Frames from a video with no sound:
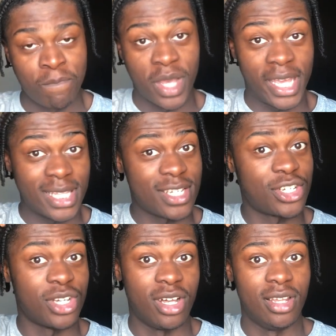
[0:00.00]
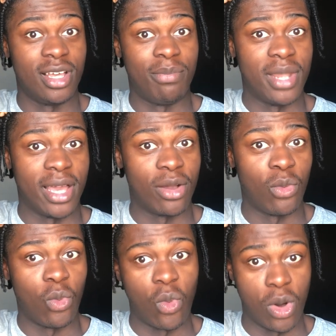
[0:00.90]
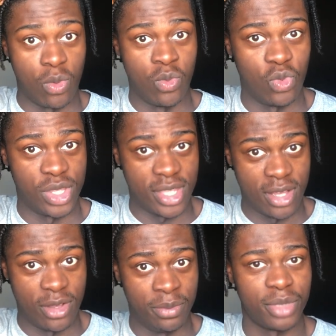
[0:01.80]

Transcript: I get to Charlotte, I'm like, whoa, what the hell?